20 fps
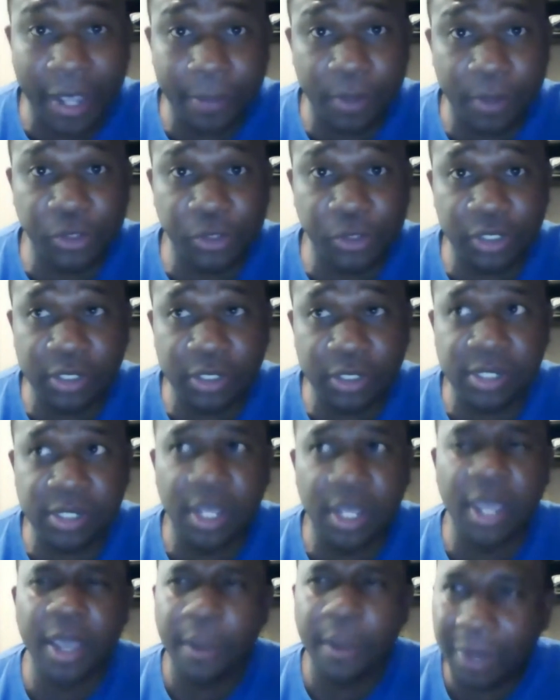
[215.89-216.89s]
emotions,
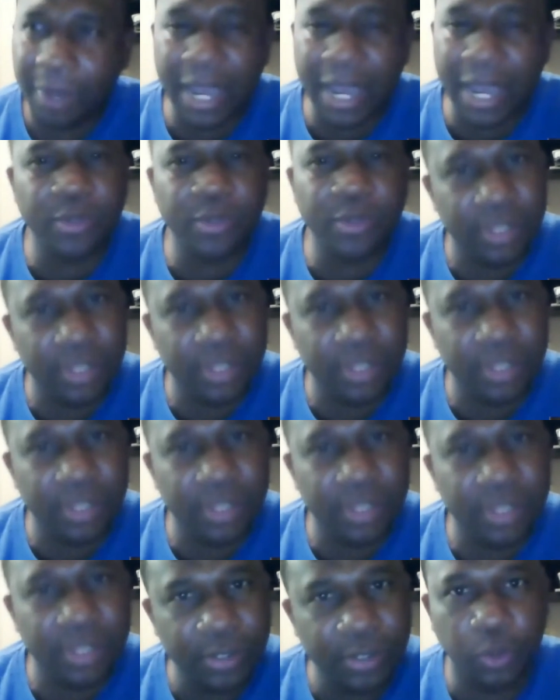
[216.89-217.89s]
but I was in
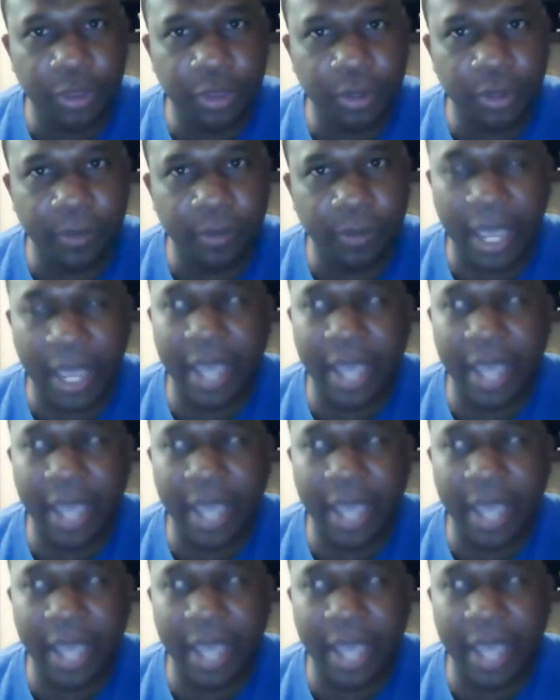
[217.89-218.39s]
tune with them.